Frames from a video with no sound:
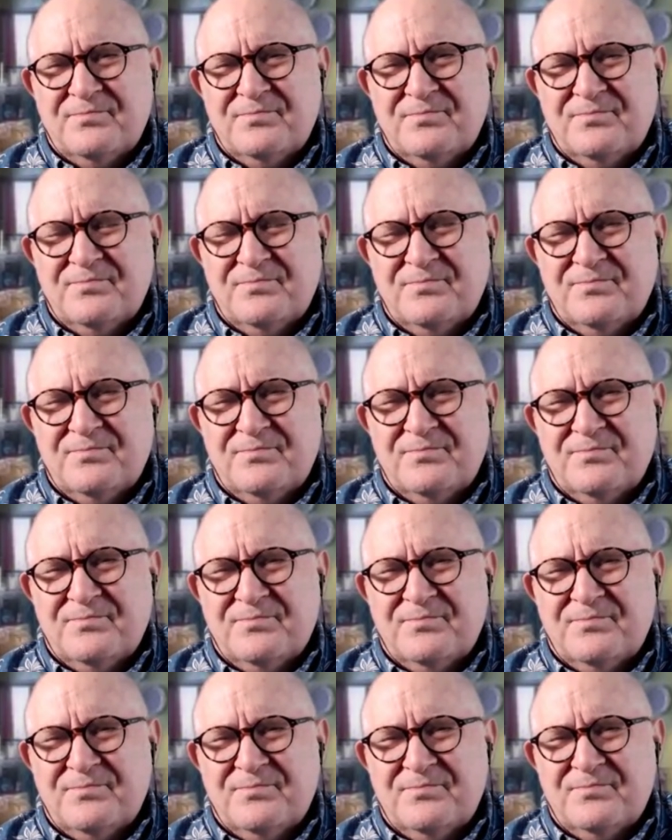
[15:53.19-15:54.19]

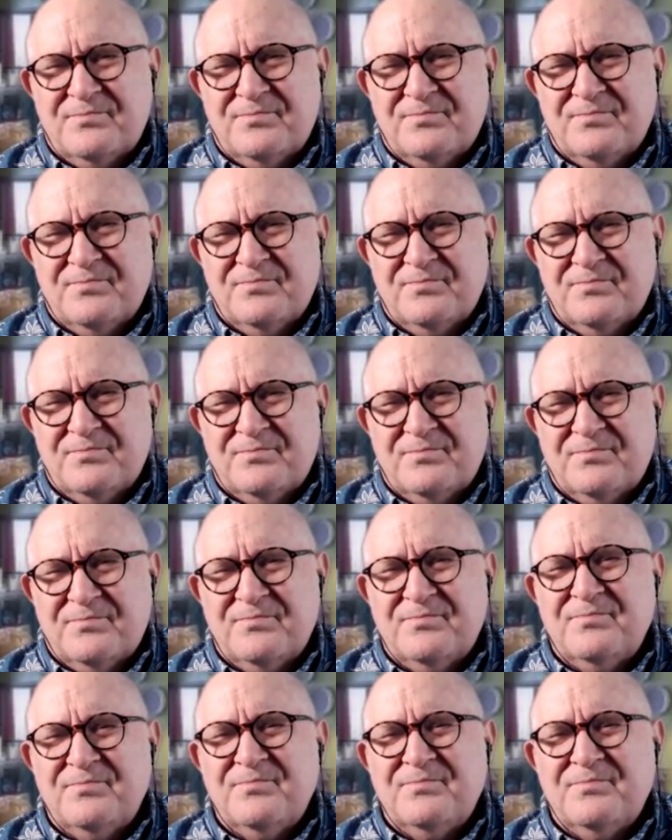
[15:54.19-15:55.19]

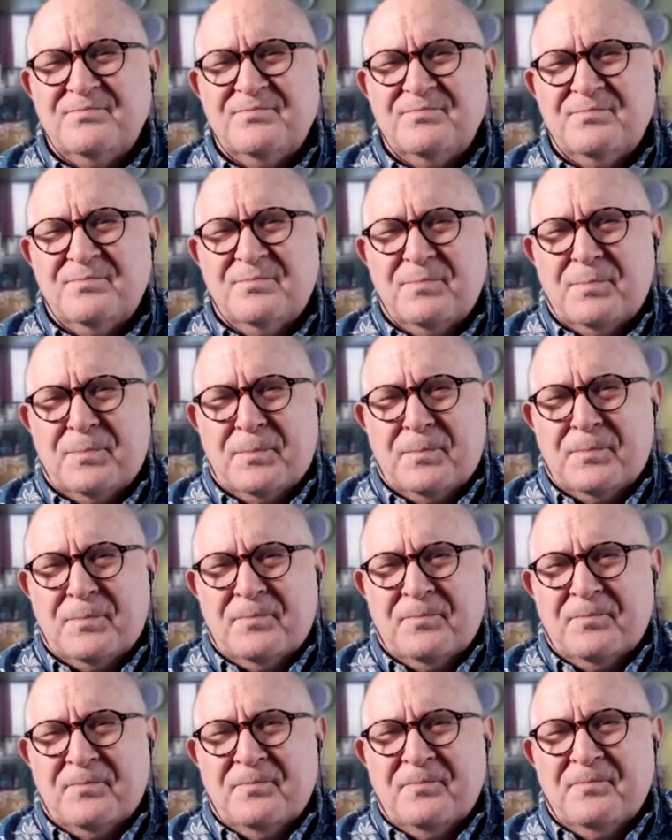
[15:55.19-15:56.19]

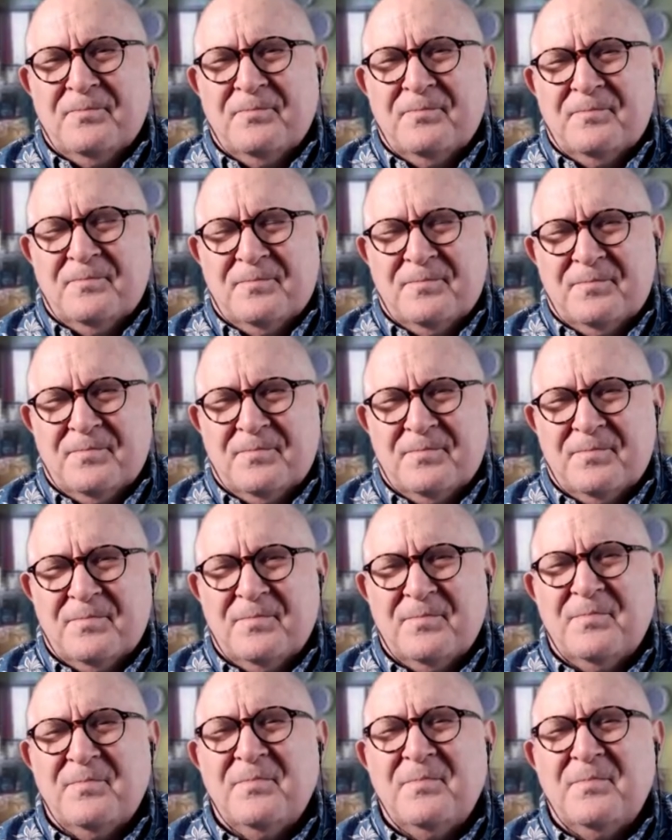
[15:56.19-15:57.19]

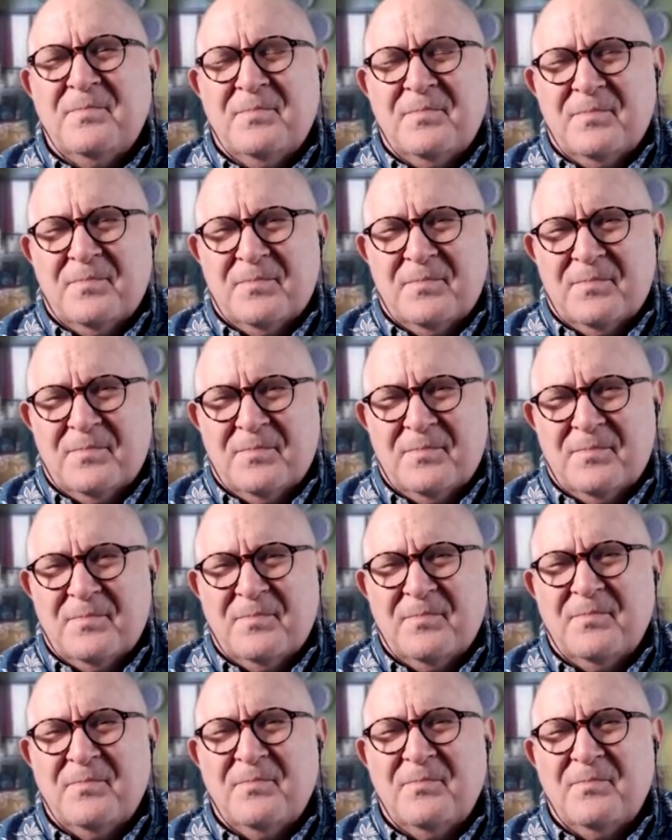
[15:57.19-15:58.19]

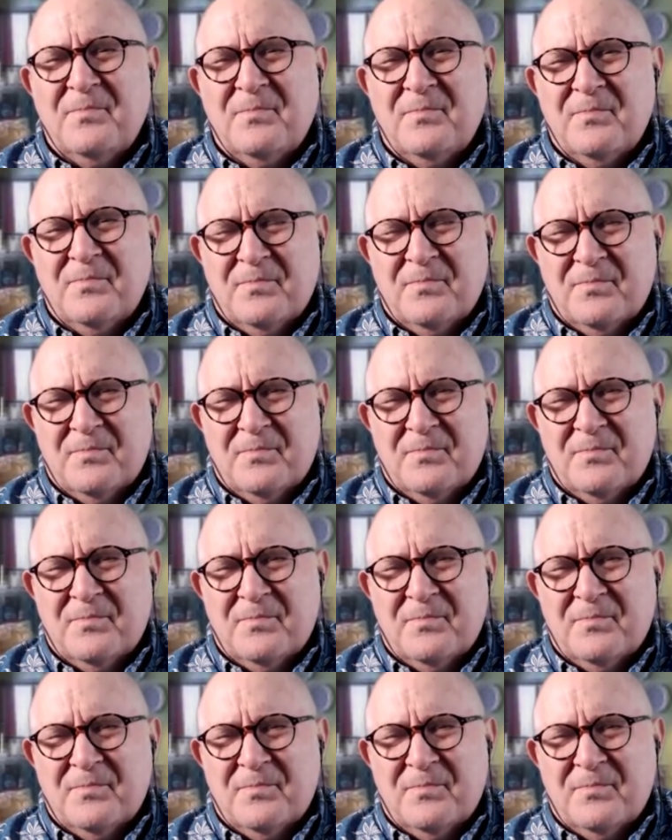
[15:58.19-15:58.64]
(not speaking)